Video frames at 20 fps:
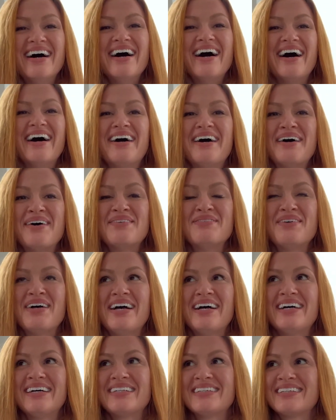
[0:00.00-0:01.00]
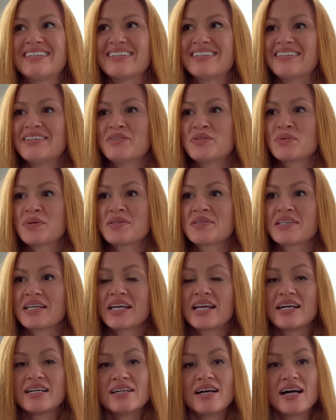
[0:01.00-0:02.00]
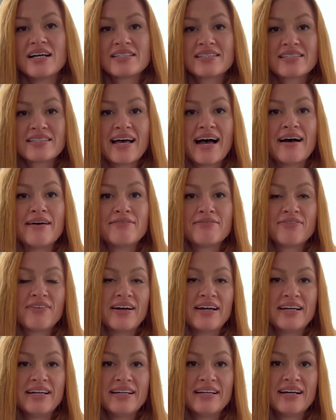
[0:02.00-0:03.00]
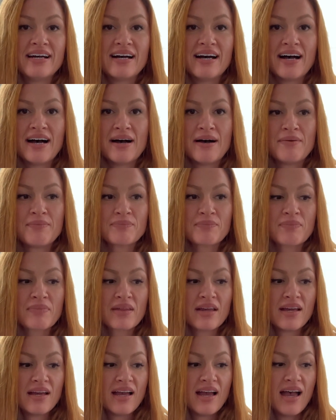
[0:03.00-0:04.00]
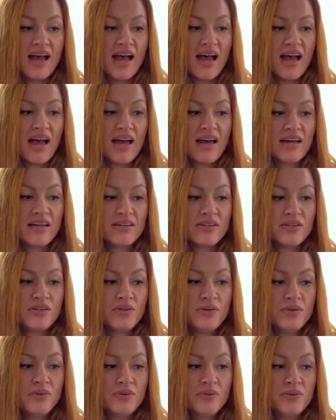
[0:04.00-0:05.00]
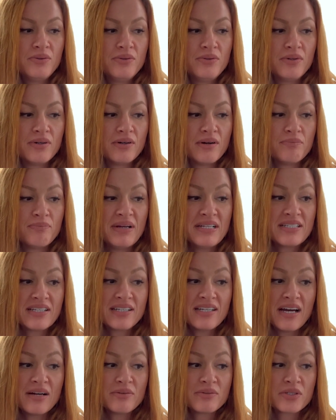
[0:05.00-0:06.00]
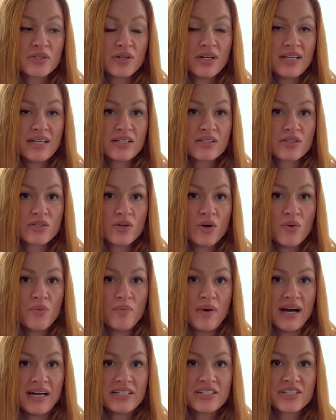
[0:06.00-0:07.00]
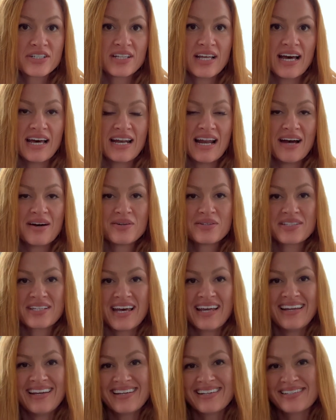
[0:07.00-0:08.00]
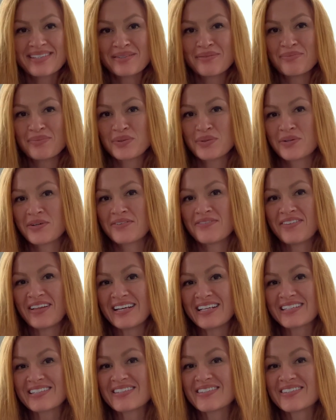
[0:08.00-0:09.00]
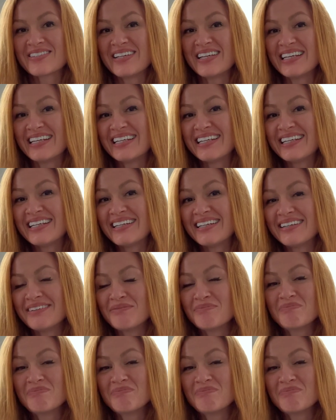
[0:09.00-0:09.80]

and it was basically like a slap fight, and I was training so much that I was getting some sort of like skin,